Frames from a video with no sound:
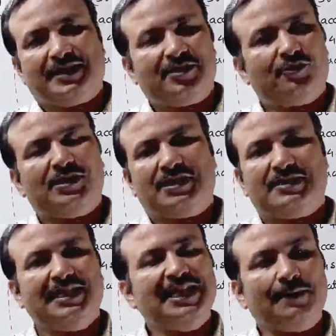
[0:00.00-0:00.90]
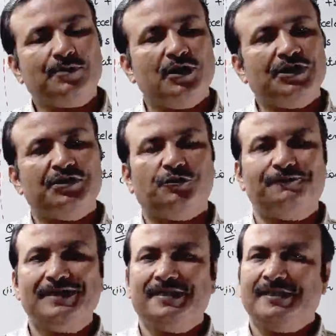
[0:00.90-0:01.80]
So this is a recapitulation
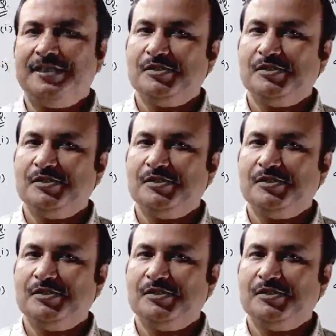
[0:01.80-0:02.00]
of the